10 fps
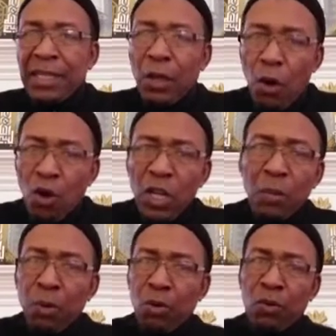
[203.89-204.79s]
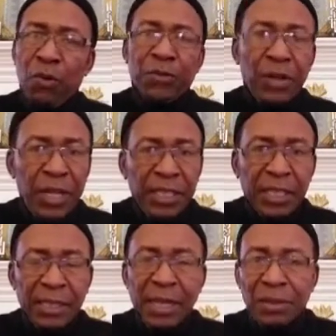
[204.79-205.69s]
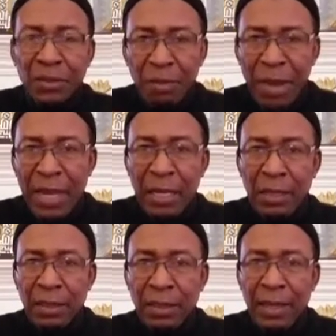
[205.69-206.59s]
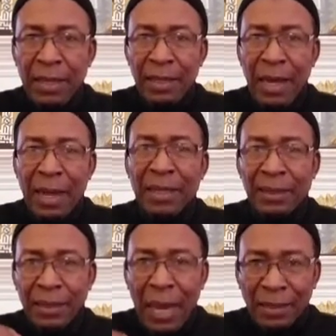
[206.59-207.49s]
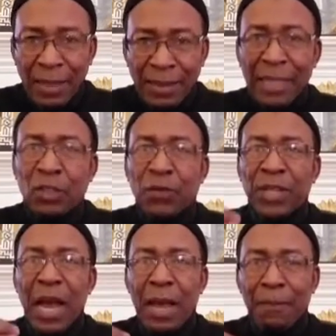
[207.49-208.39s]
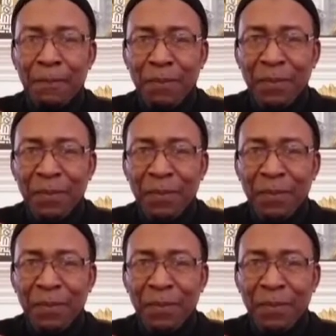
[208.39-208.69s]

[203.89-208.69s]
The only book of religion that remains as a test of time